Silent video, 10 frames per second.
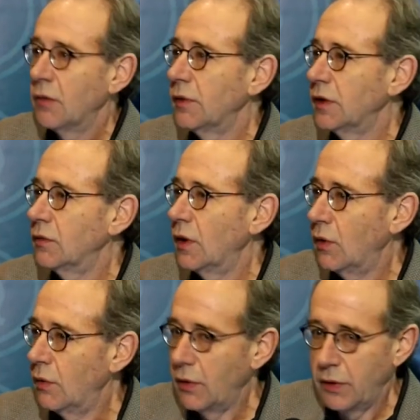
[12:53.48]

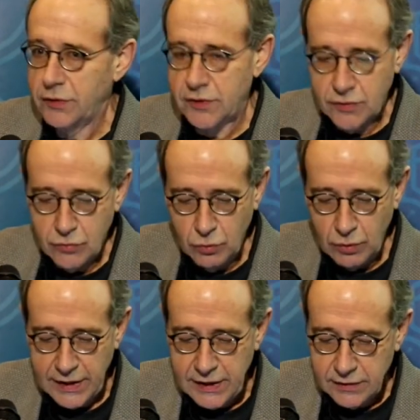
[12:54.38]
The school
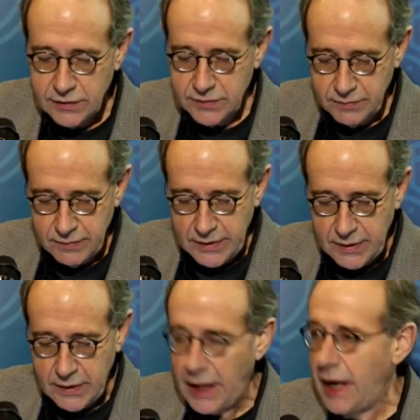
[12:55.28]
leaders
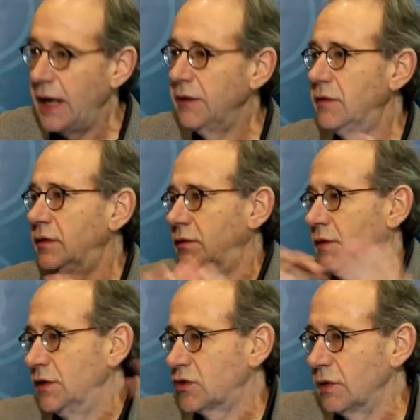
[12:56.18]
and
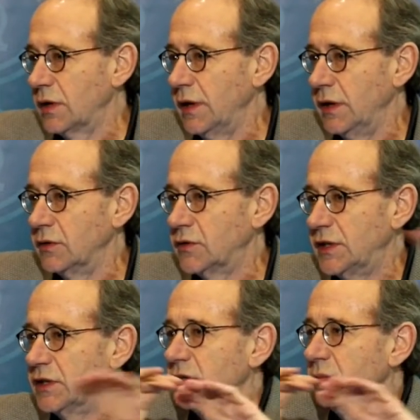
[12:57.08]
district leaders,
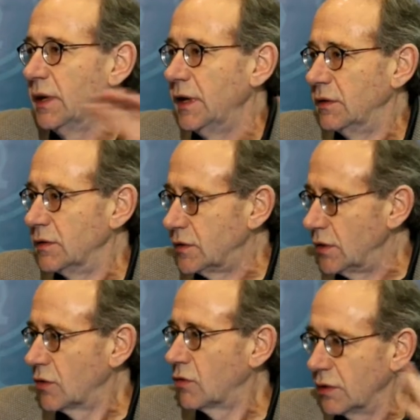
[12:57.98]
system leaders
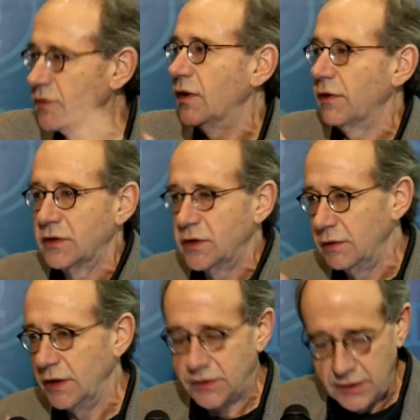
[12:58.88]
across various
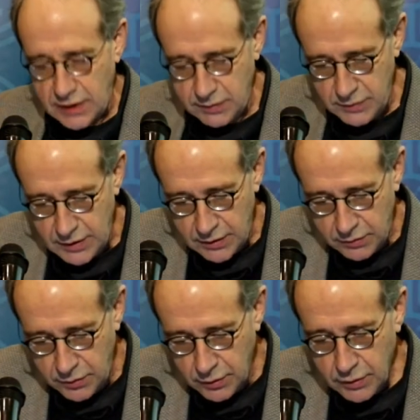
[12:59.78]
units. I'm
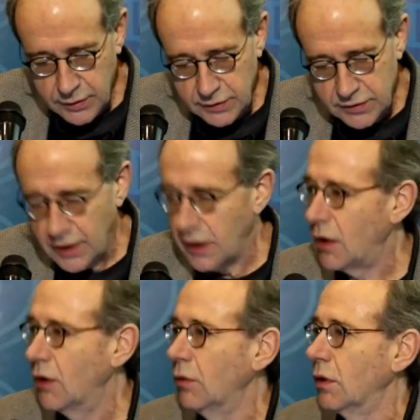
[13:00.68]
not going to say a
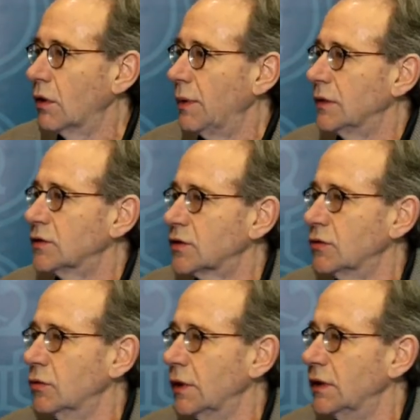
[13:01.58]
whole lot about
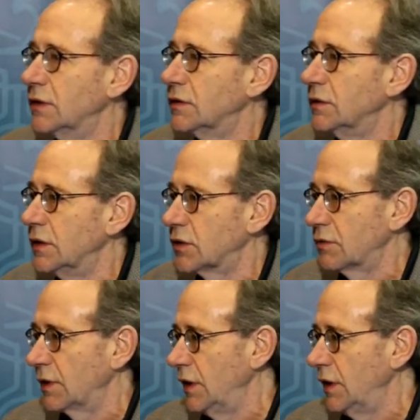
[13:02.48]
school leaders and district